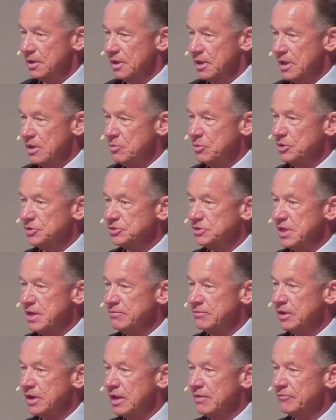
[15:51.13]
he received
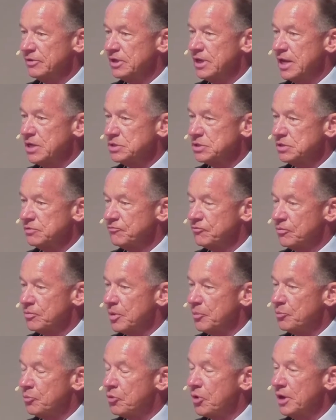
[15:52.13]
an invitation from the
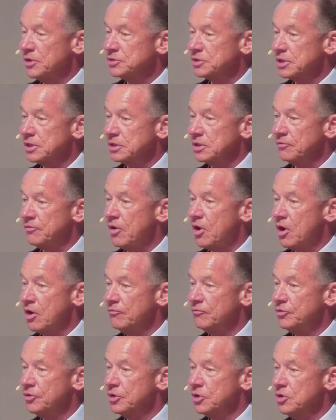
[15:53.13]
president of
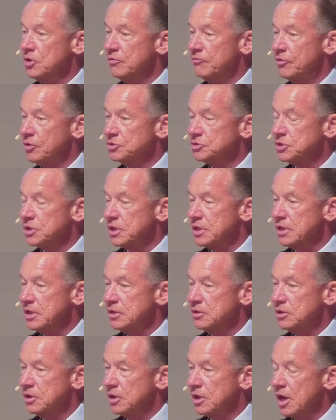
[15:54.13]
Harvard University
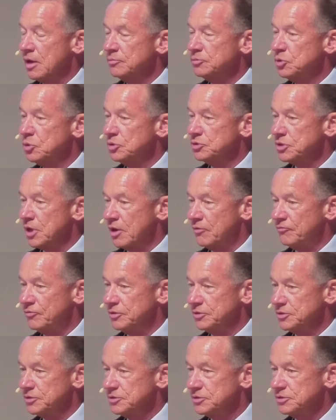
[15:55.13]
to come to his
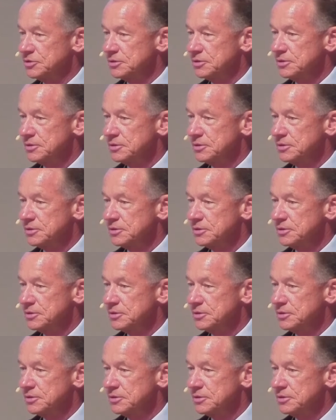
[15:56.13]
office.